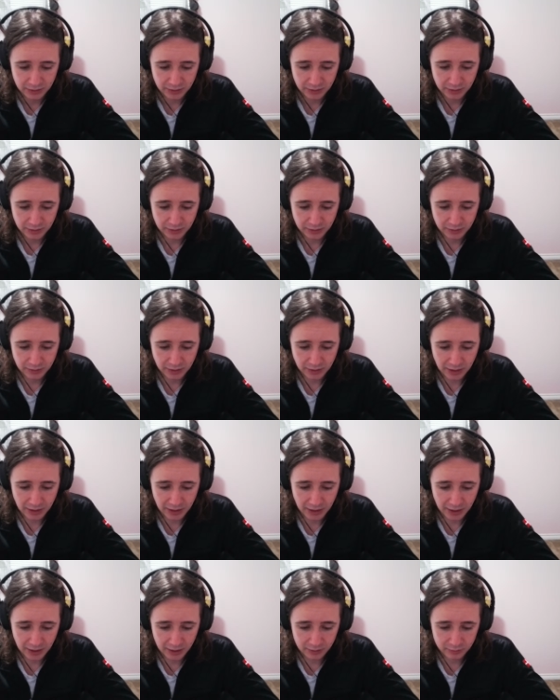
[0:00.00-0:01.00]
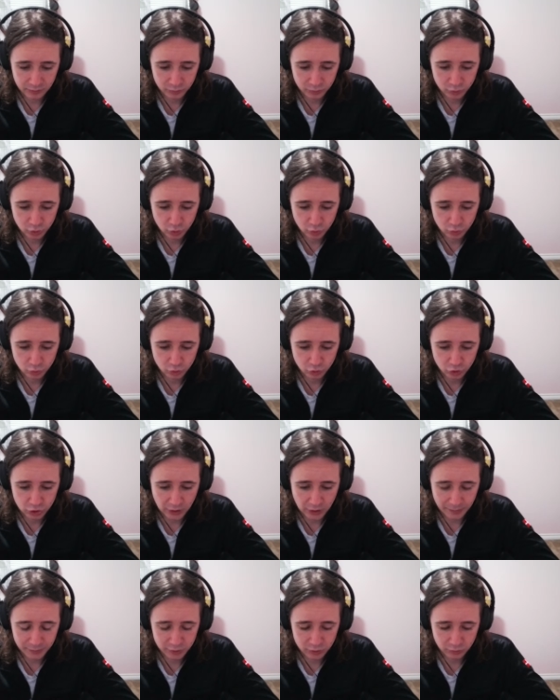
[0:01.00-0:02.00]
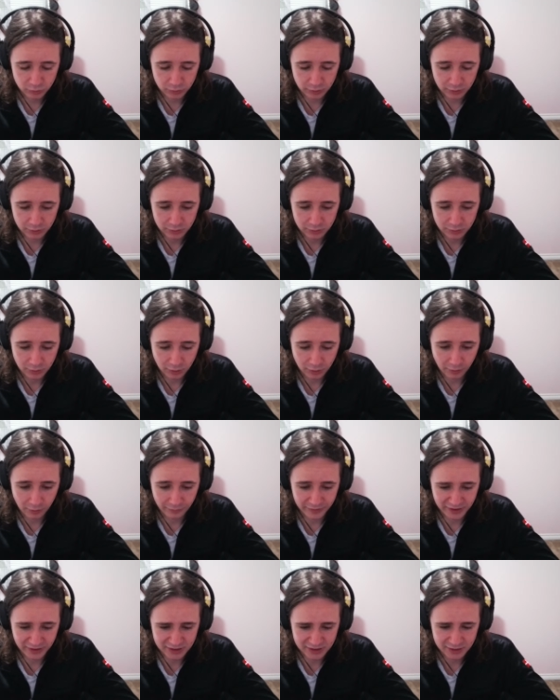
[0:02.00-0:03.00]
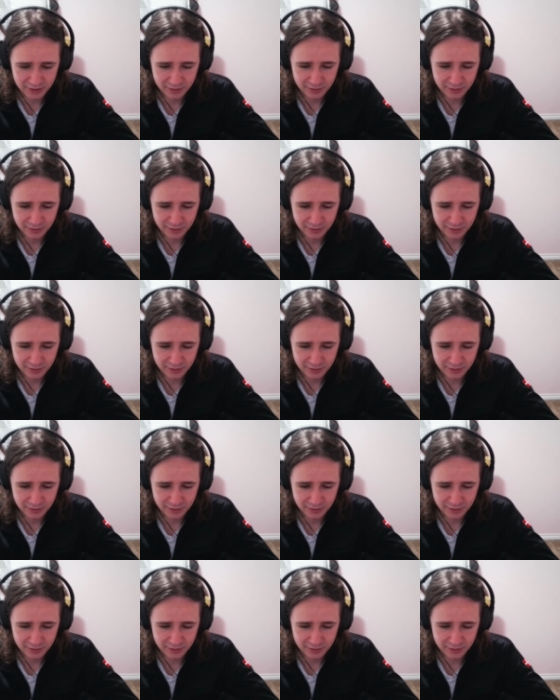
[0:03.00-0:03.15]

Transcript: Allow you to stop sooner. All of these.